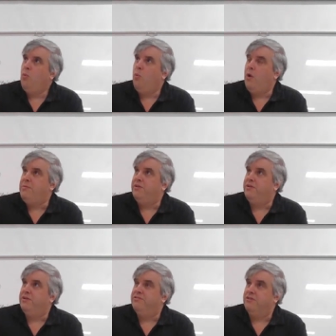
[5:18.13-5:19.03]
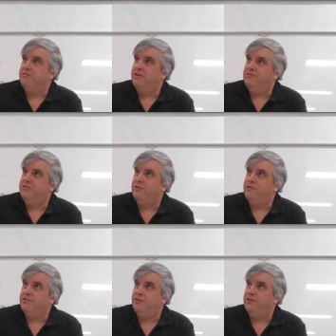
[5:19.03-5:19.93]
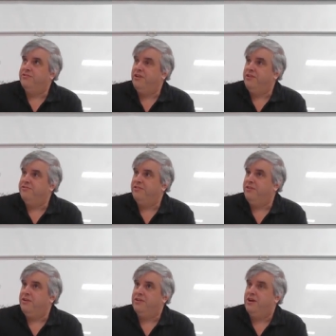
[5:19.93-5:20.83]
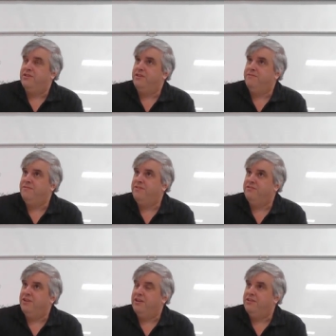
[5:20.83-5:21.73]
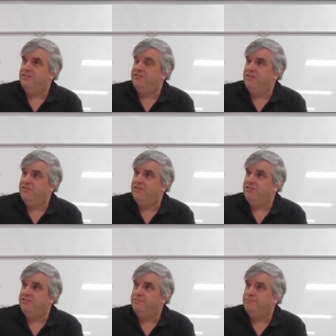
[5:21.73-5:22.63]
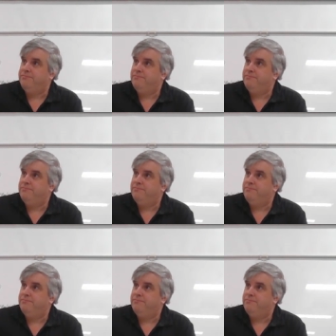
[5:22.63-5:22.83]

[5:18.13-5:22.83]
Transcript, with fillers: women could serve on juries in a lot of states till the late 1950s and 1960s.